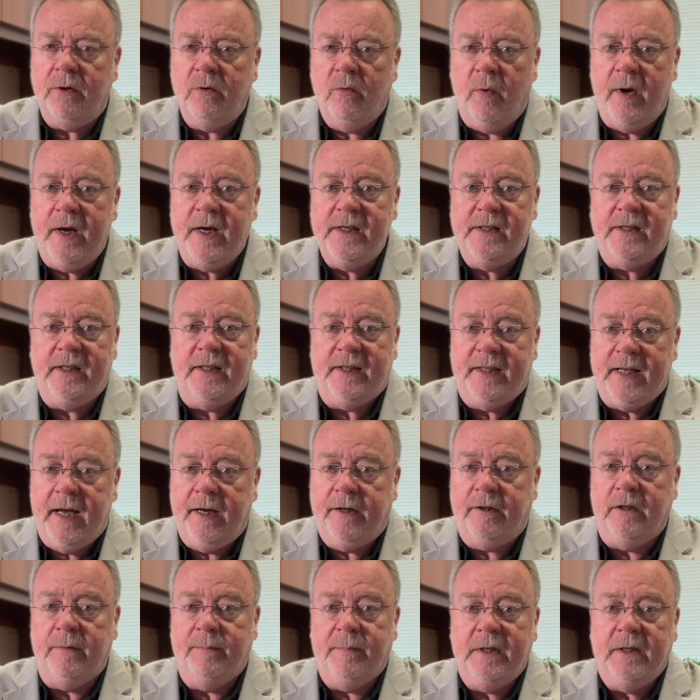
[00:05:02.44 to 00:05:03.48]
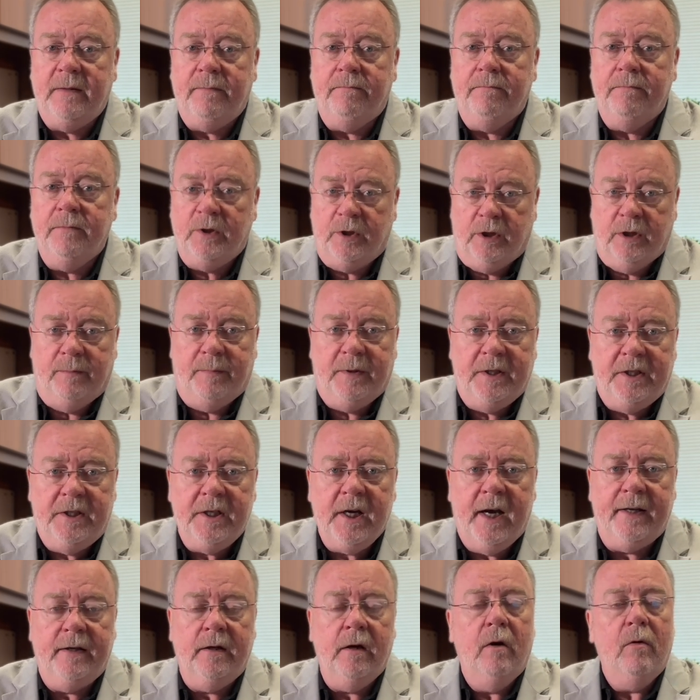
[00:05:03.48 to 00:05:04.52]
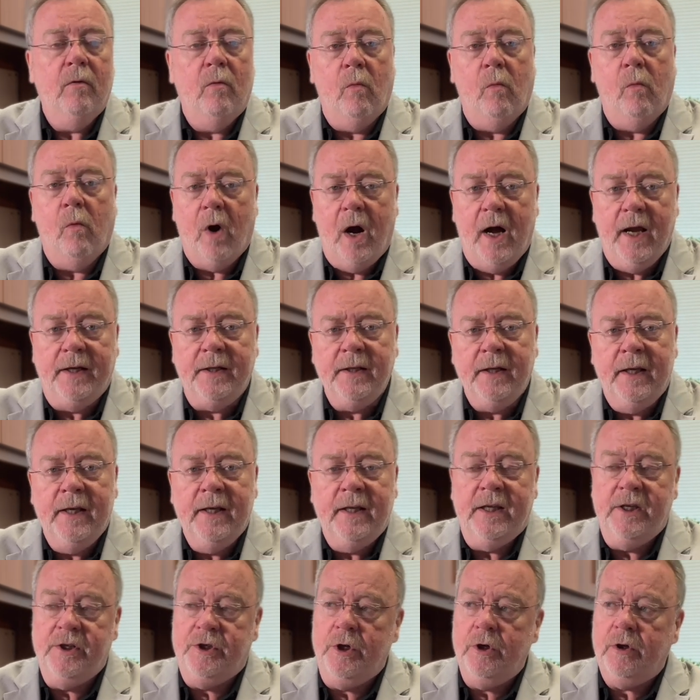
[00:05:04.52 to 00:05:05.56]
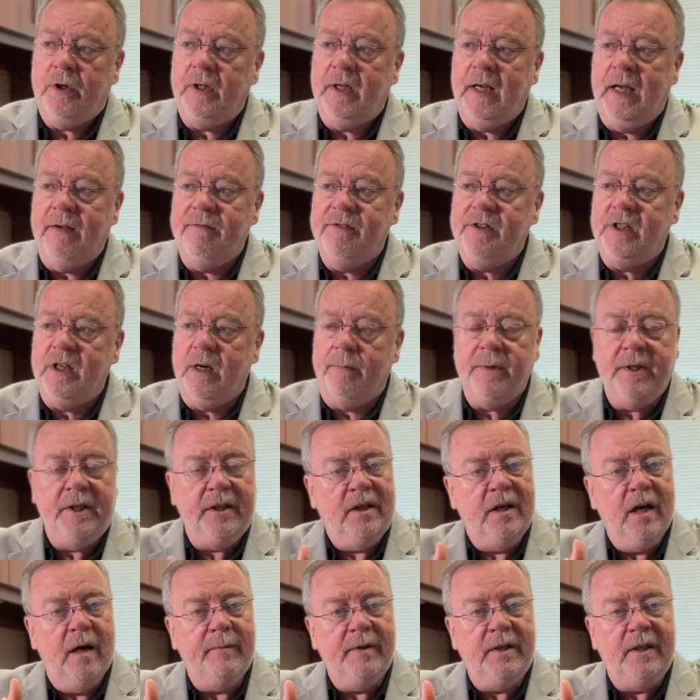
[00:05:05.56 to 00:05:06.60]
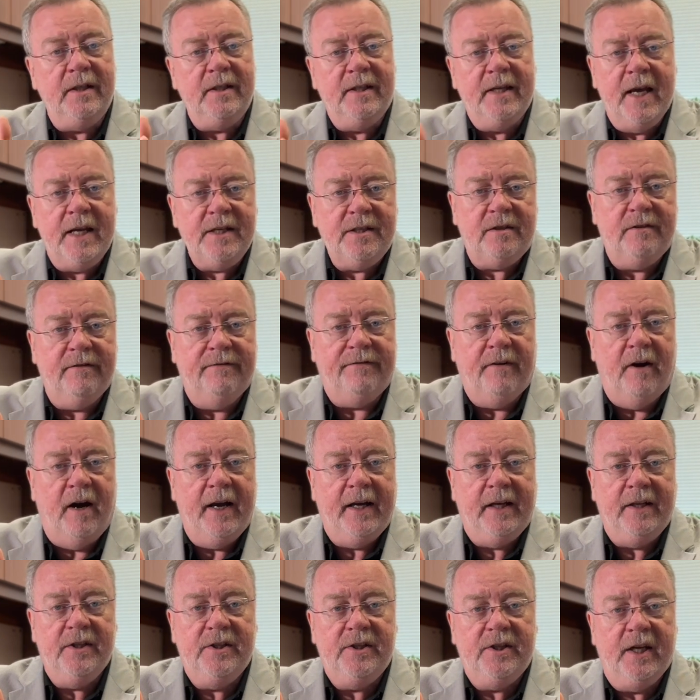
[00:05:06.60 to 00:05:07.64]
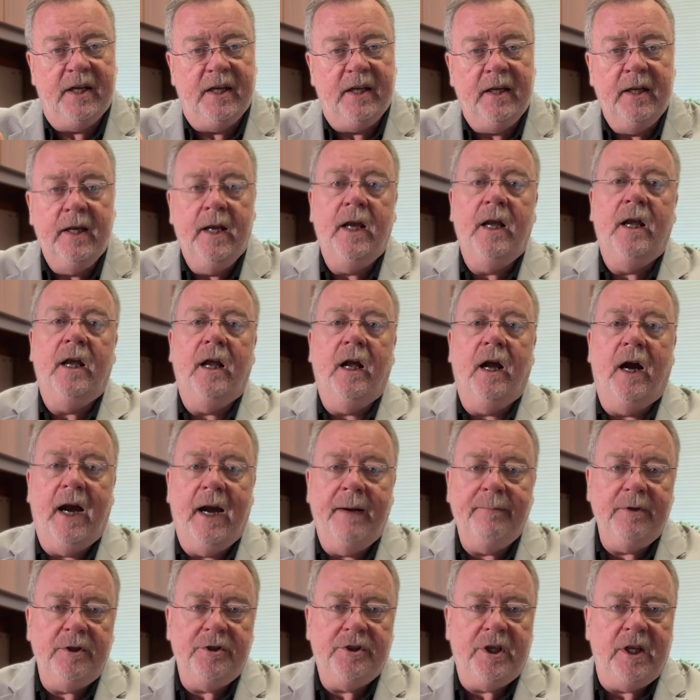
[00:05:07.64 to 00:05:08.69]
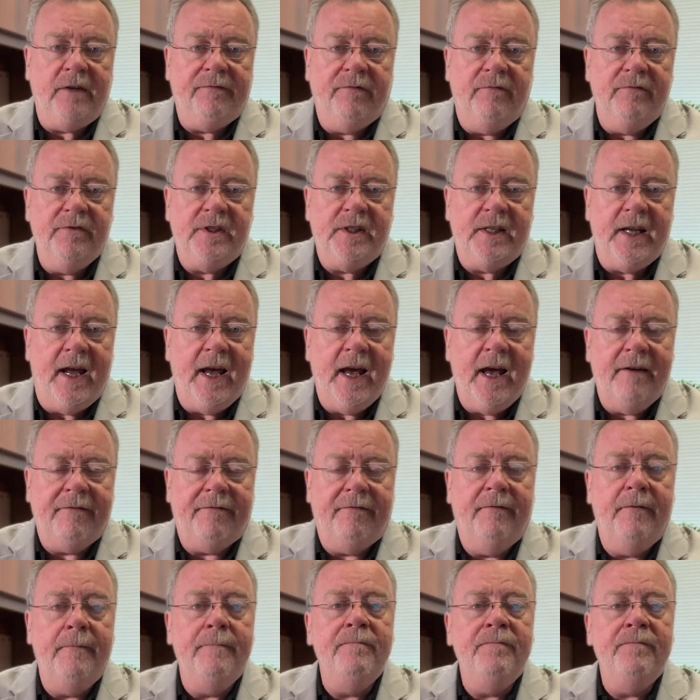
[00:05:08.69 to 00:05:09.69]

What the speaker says: of ways that that could be done. One is you can have somebody come in and testify and say, I'm the chief of staff.